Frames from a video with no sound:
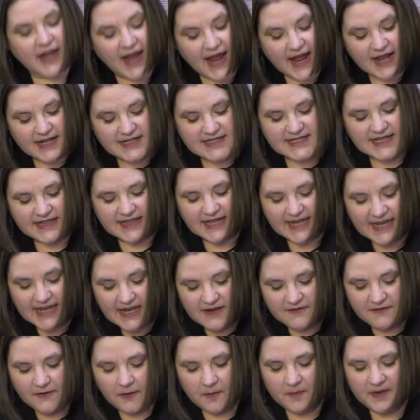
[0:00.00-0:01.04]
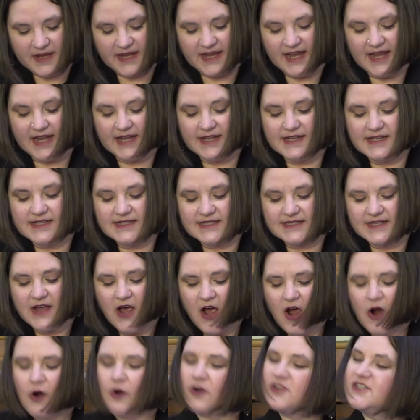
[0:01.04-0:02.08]
ends and the evil begins,
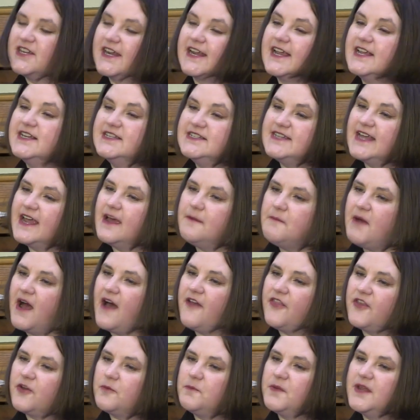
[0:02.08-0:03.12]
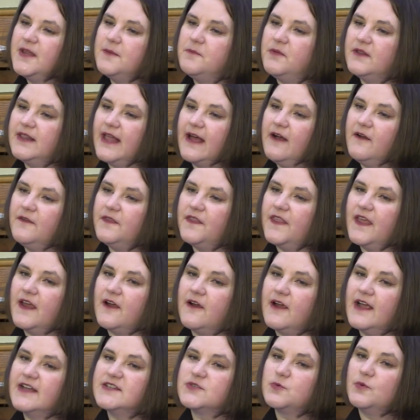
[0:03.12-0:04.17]
or to condemn other people out
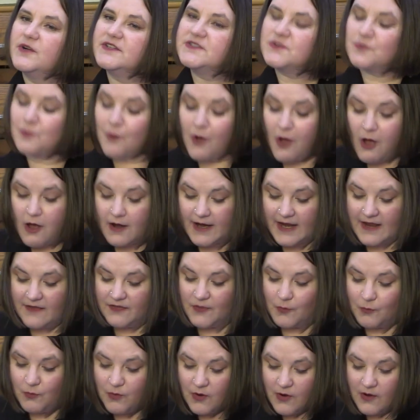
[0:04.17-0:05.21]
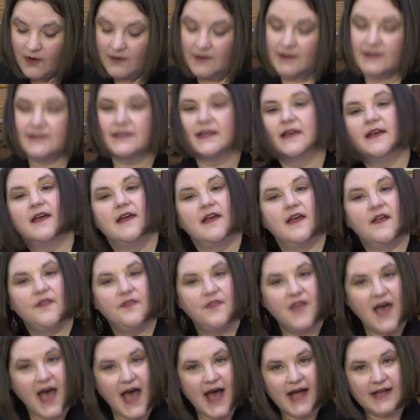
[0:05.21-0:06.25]
there as what's wrong in the world,
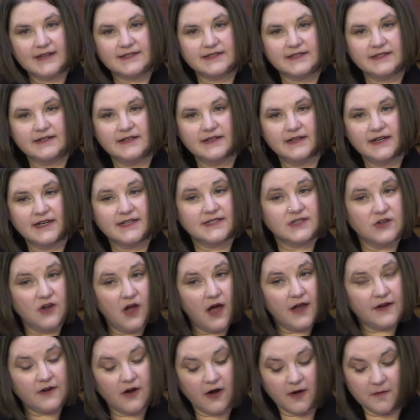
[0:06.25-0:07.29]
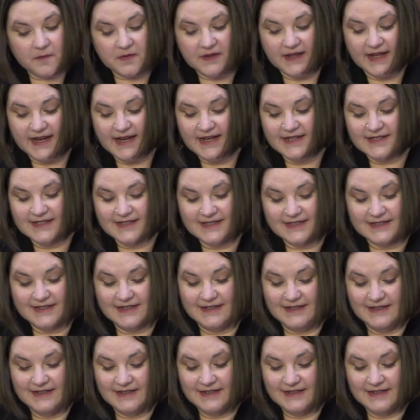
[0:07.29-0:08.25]
that is not our place.